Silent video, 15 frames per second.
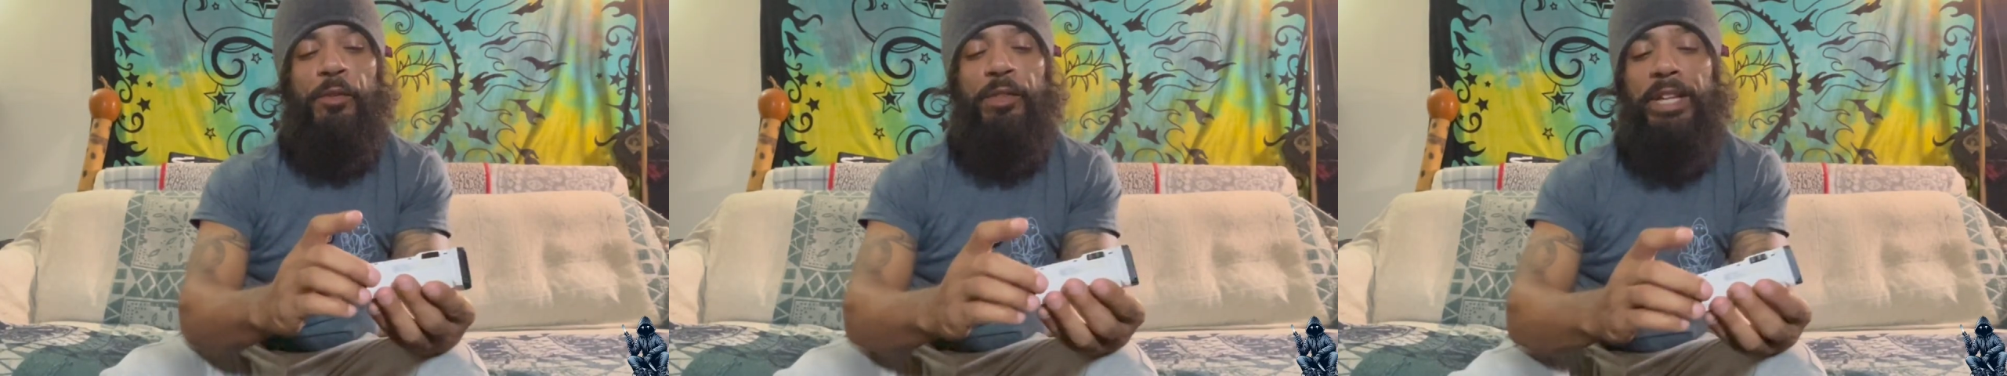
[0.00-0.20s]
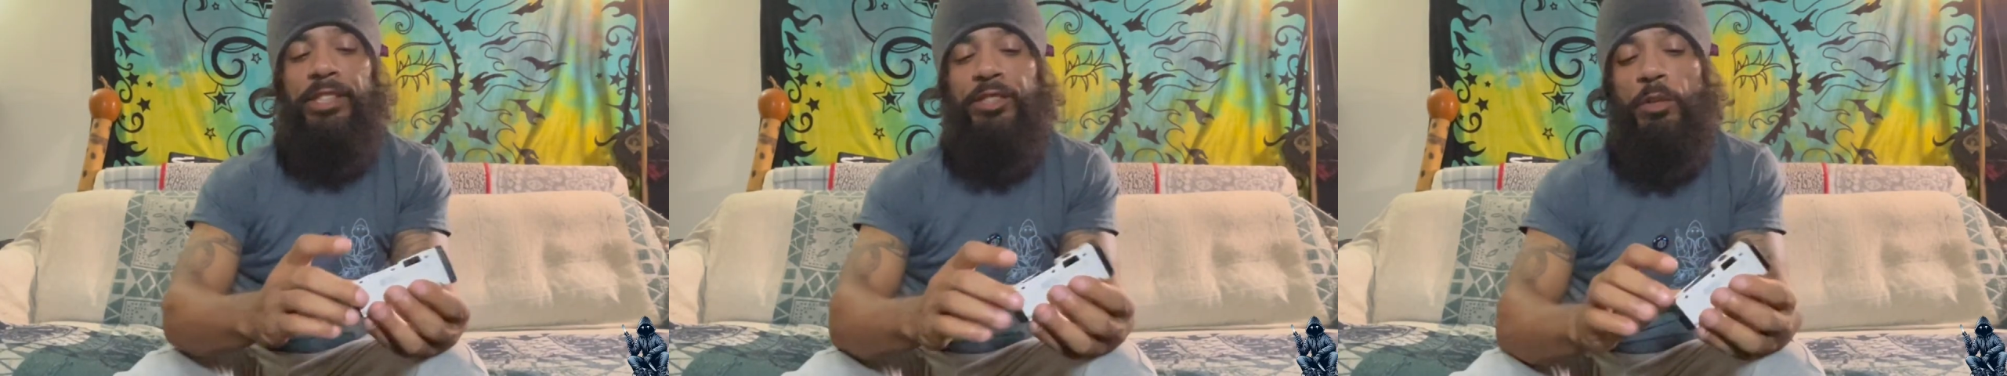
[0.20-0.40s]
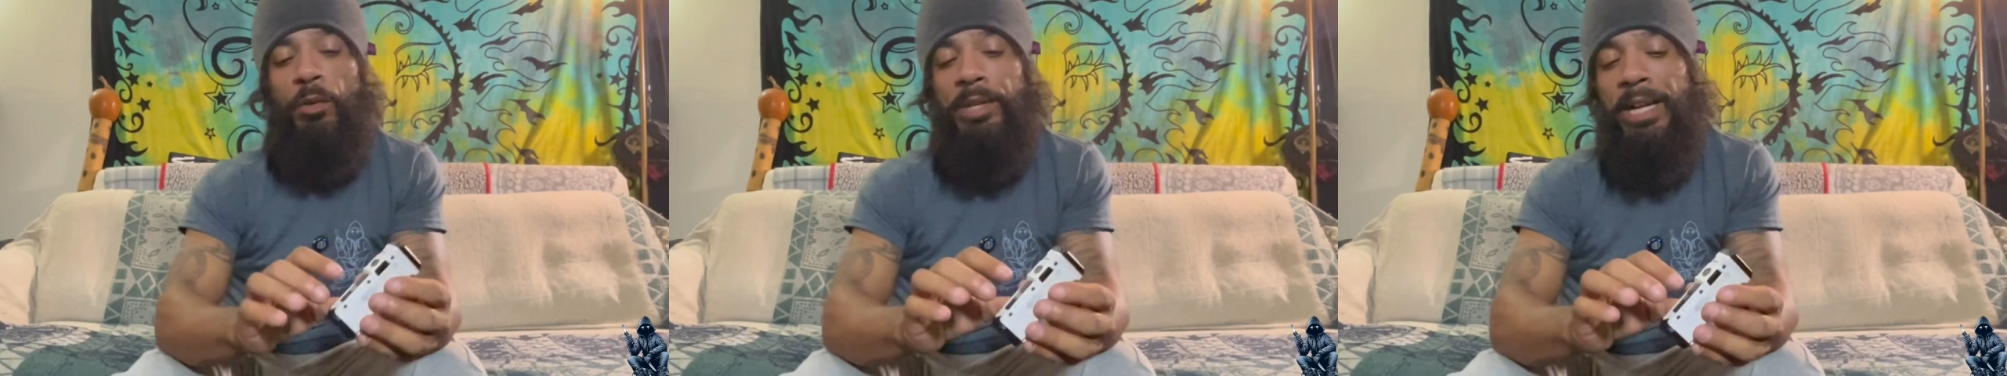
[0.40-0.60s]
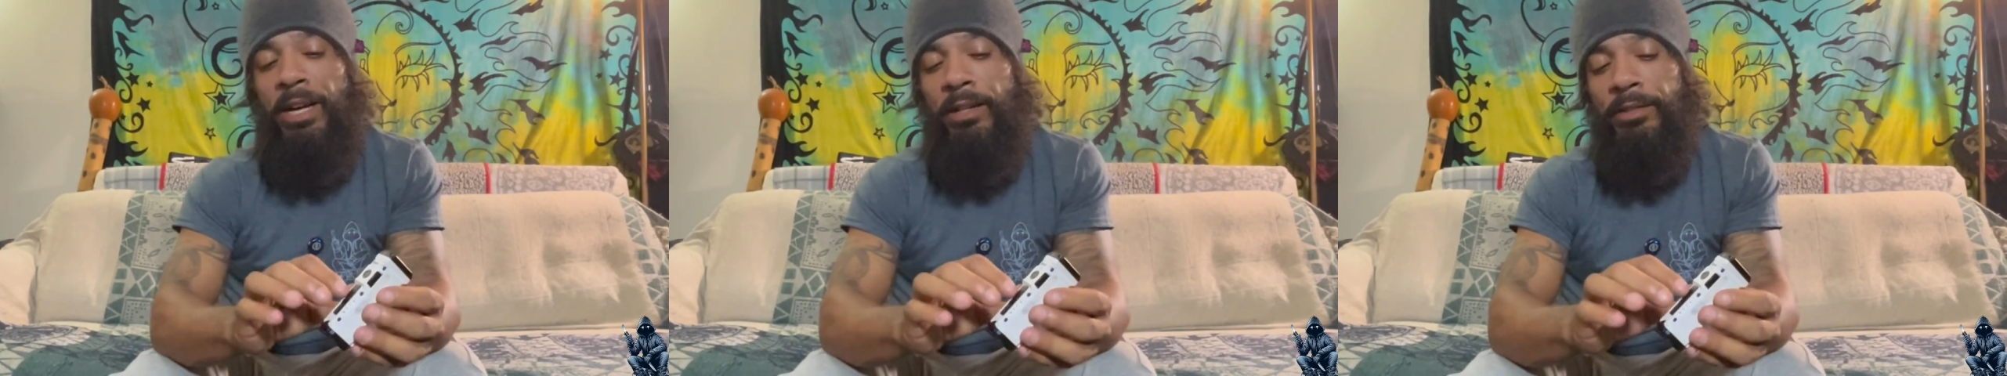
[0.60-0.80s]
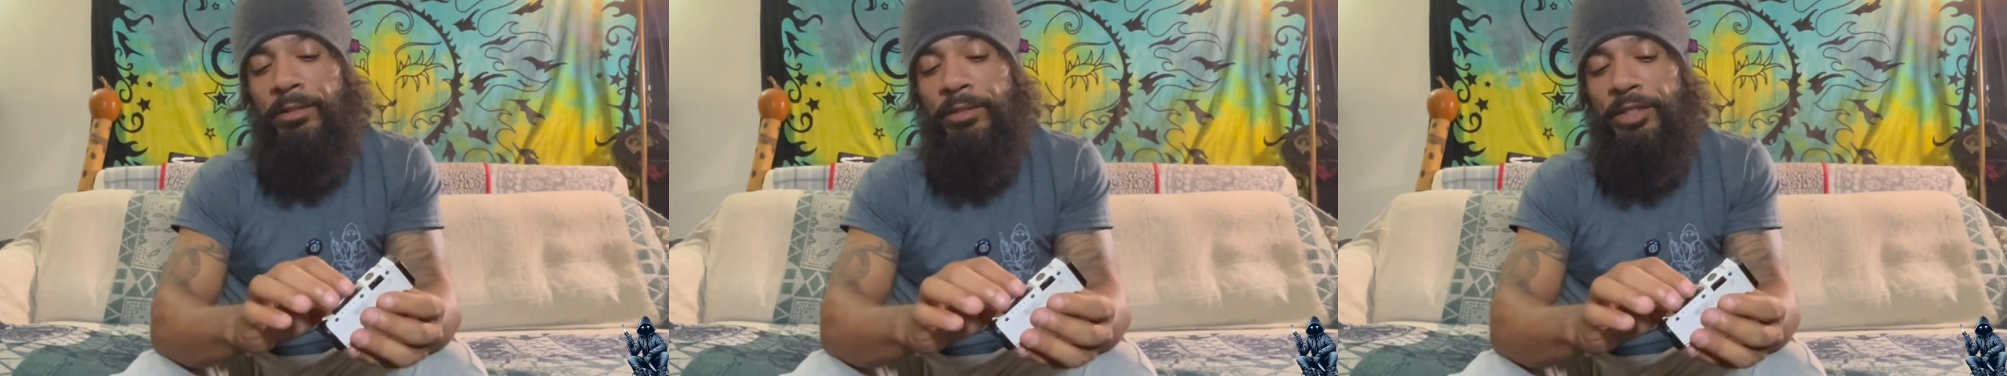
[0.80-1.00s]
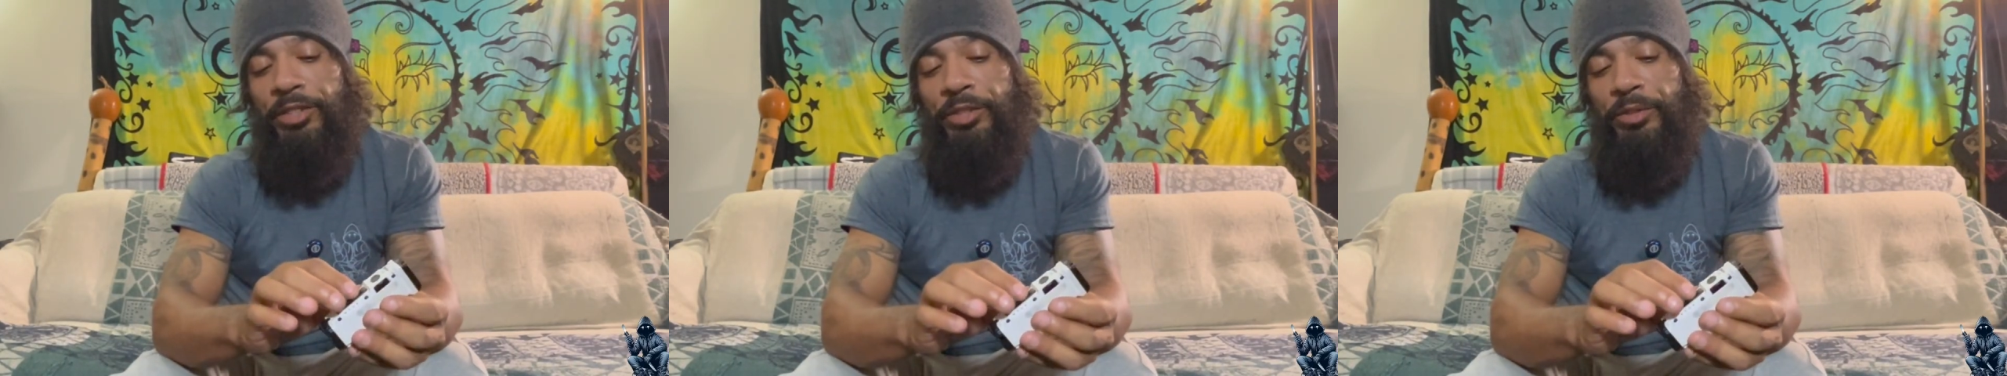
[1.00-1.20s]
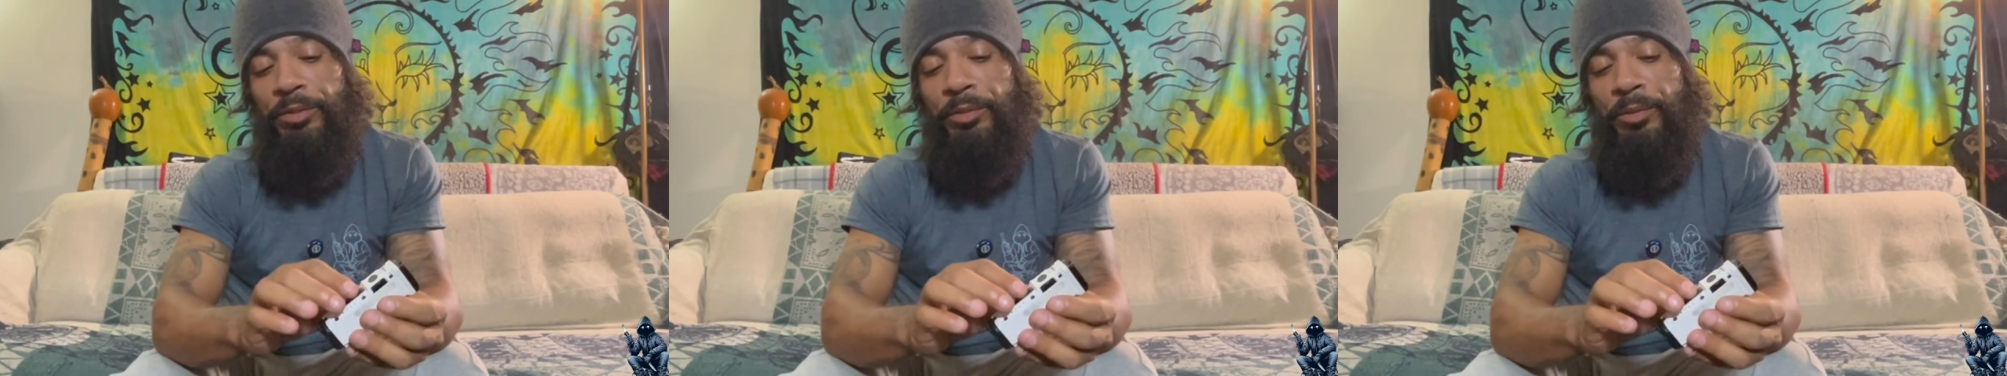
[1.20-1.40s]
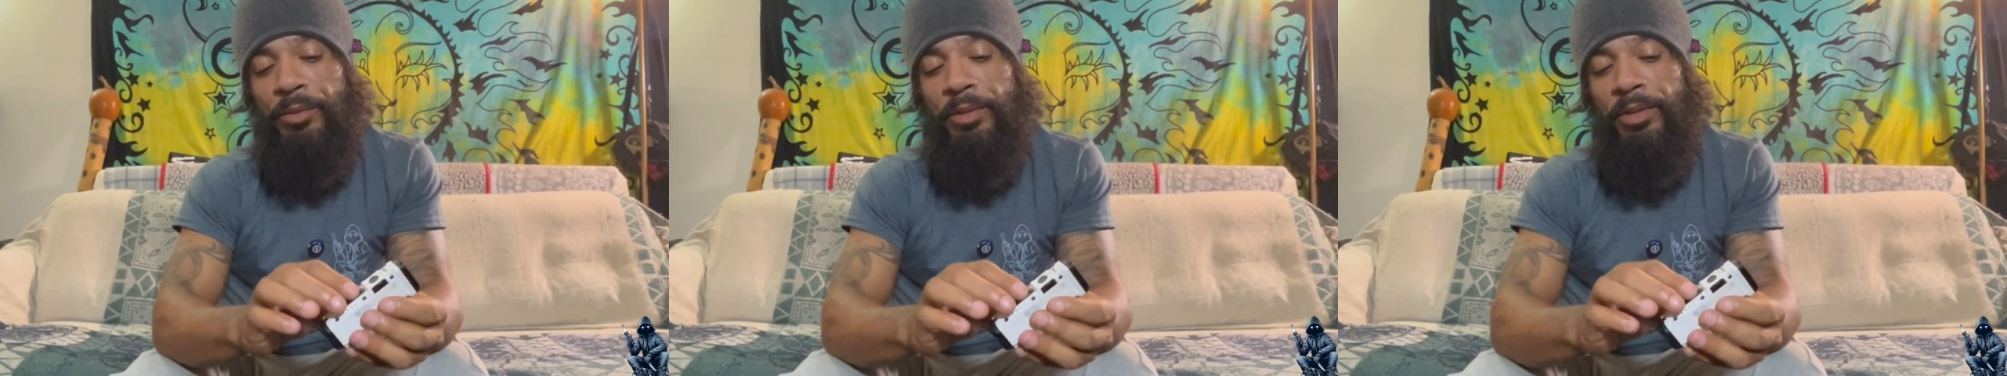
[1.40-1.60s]
let's go now
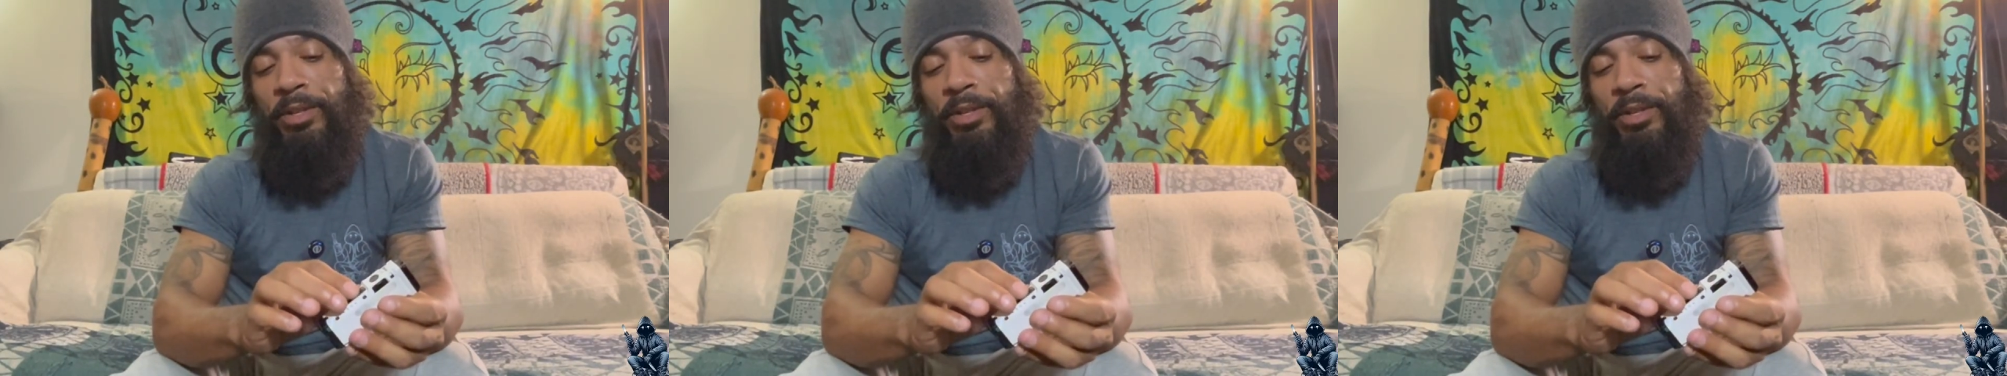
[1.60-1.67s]
to